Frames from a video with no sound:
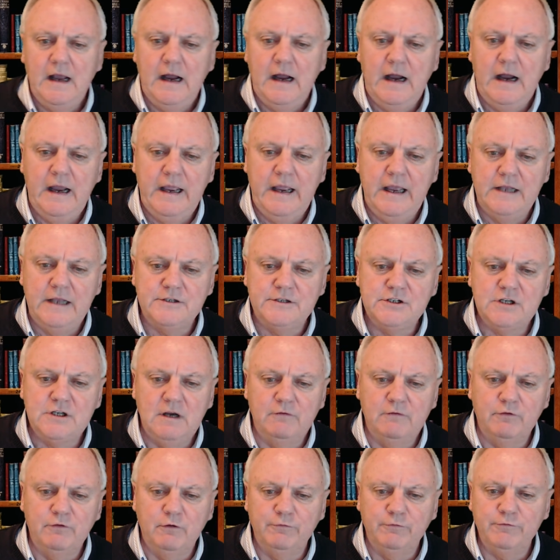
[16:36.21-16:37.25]
I had
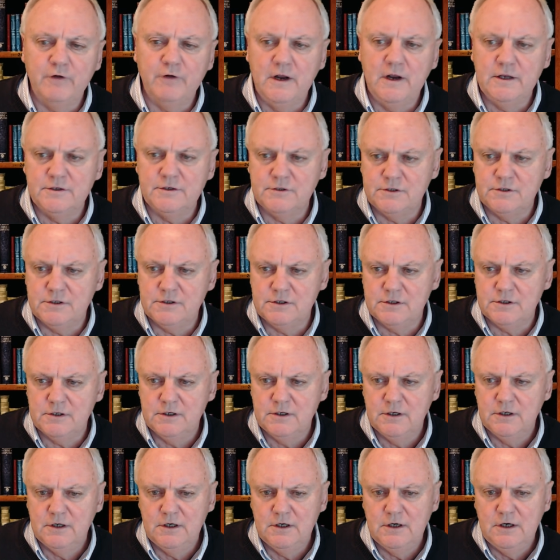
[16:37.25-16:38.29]
several friends
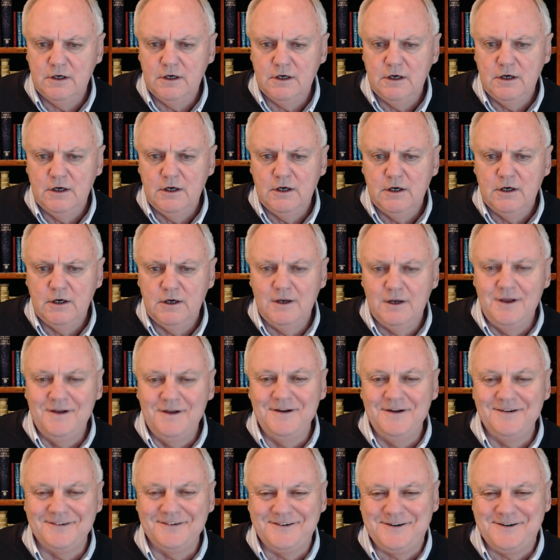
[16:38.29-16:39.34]

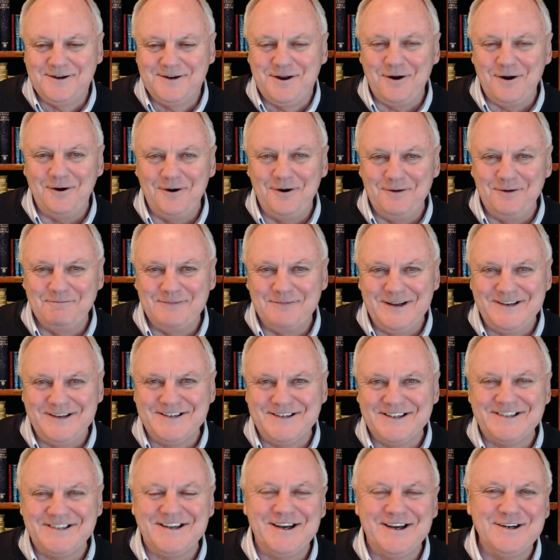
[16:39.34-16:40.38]
call me
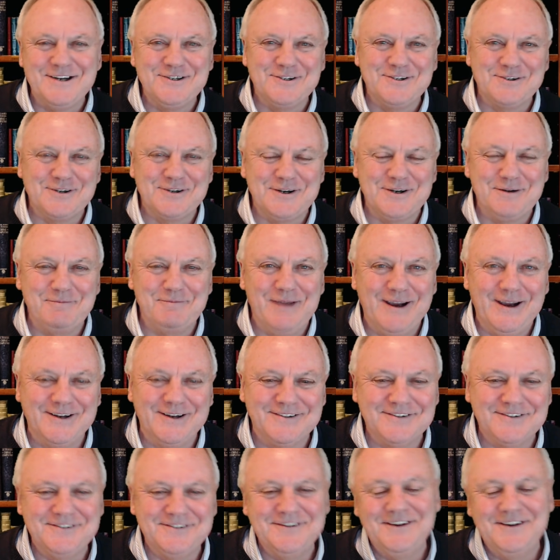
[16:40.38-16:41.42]
today, as you can
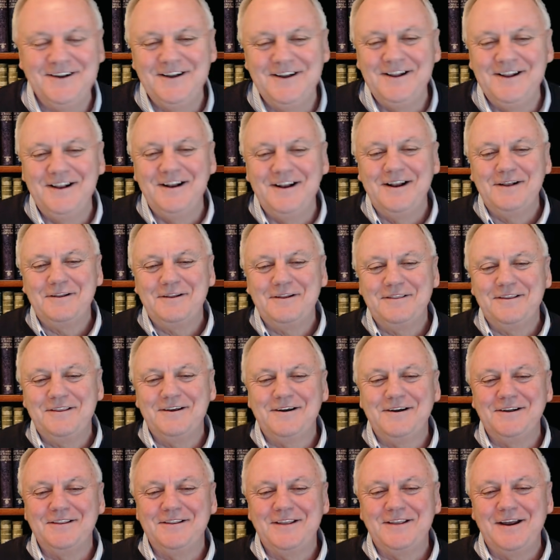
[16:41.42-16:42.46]
imagine,
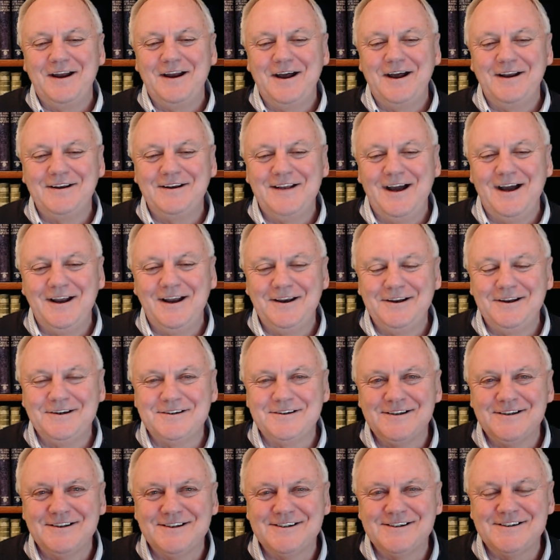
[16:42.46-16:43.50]
that I'd gotten
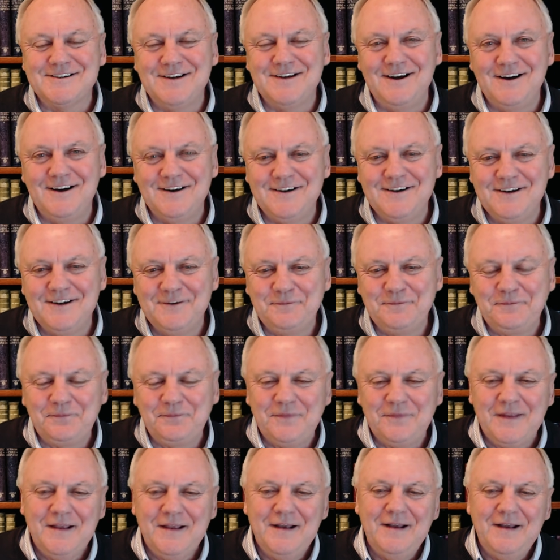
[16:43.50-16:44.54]
into the stock,
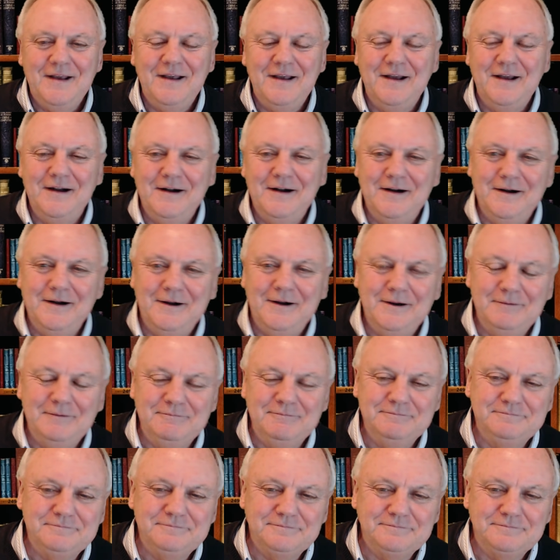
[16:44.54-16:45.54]
and